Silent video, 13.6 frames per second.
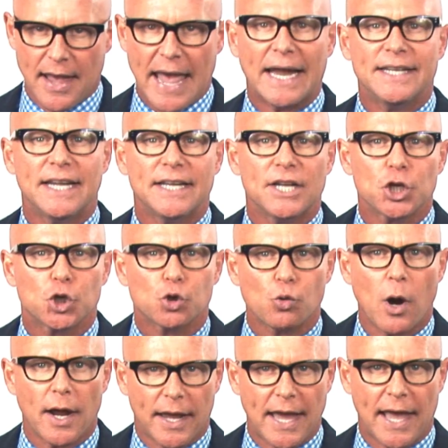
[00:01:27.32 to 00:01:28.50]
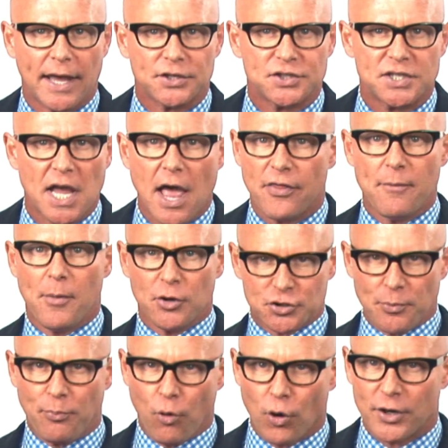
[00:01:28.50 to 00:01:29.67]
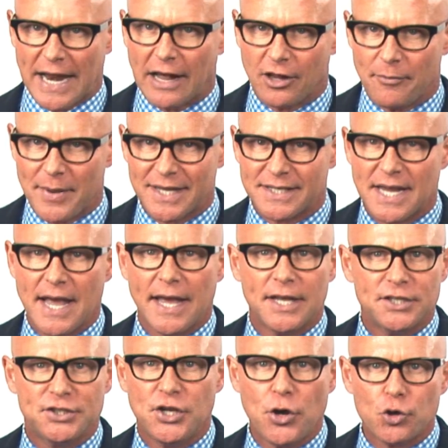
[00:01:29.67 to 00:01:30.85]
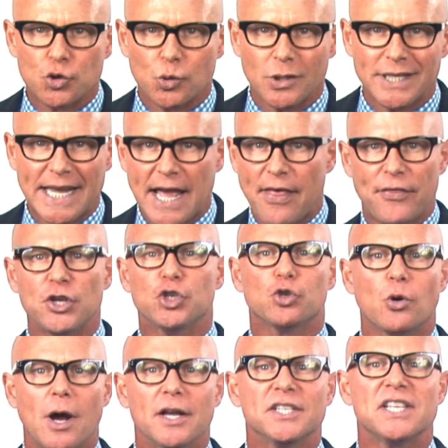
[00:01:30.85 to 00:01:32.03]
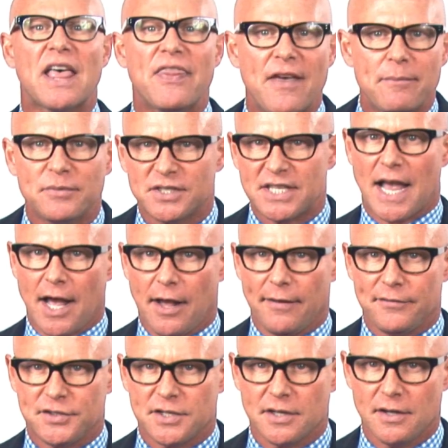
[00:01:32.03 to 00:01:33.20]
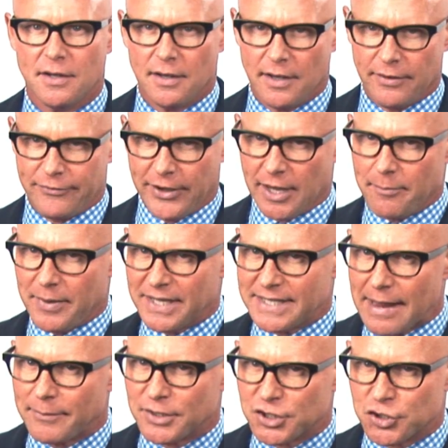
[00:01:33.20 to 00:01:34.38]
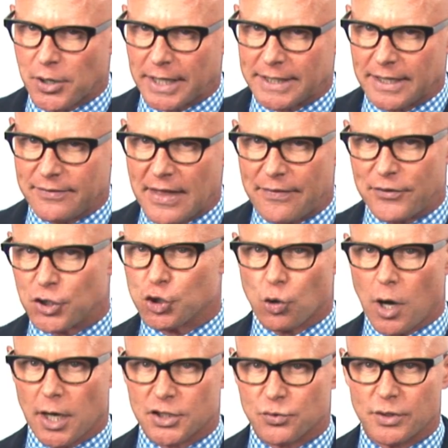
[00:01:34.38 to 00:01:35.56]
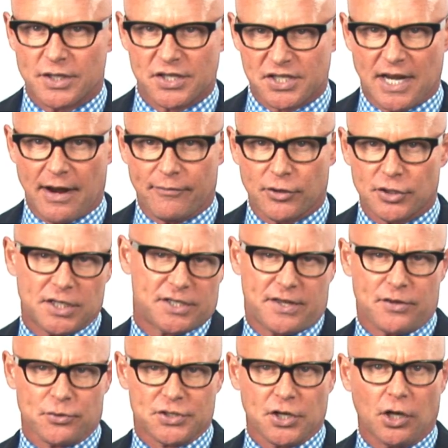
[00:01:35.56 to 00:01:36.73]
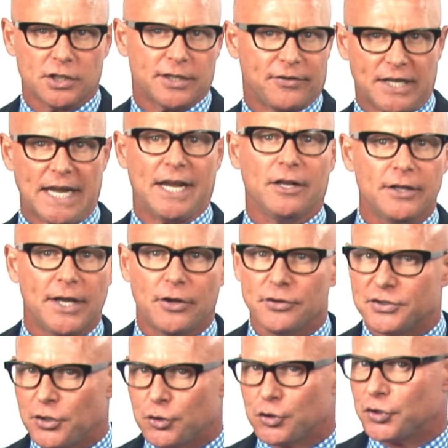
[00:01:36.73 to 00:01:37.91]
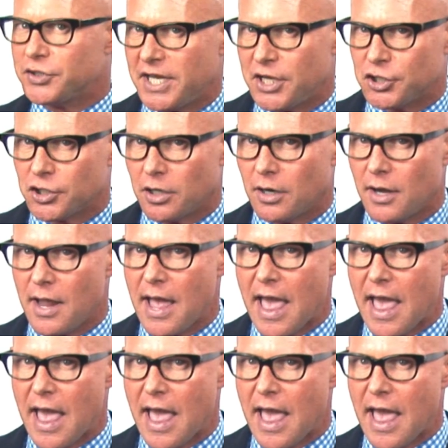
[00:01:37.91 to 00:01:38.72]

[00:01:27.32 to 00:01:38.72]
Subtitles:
And in a drug case, the most important element is usually the drugs themselves. If it can be demonstrated that the drugs were discovered as the result of an illegal search or seizure,